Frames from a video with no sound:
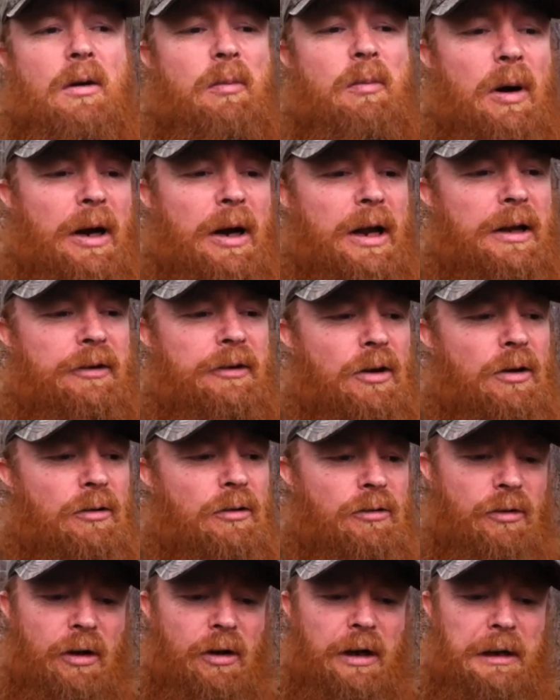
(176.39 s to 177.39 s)
But it's
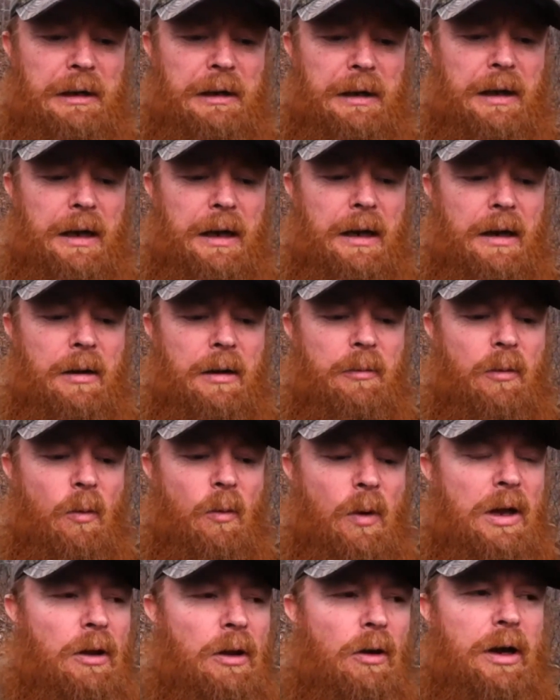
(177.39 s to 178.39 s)
usually
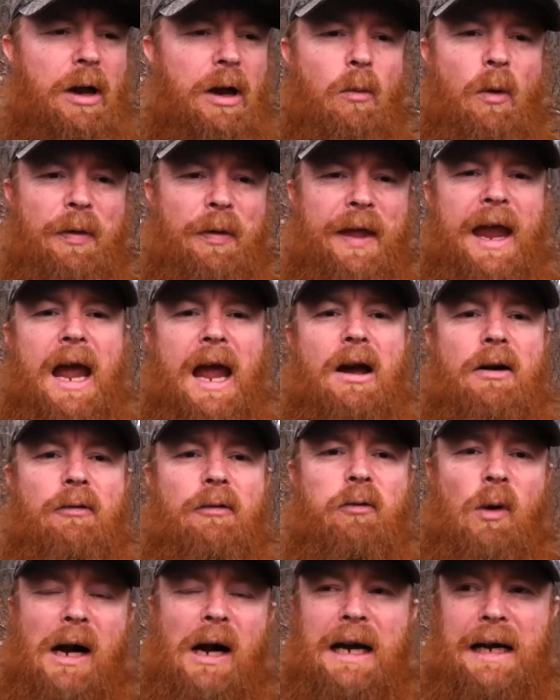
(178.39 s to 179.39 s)
we look at what they
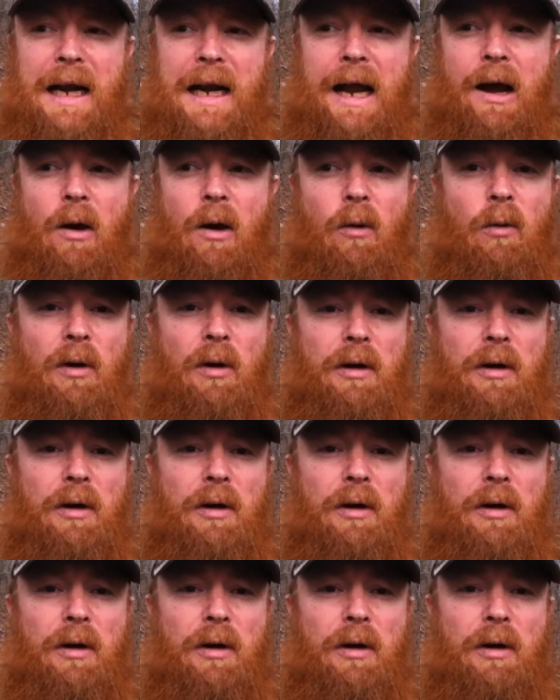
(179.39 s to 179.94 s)
have right now,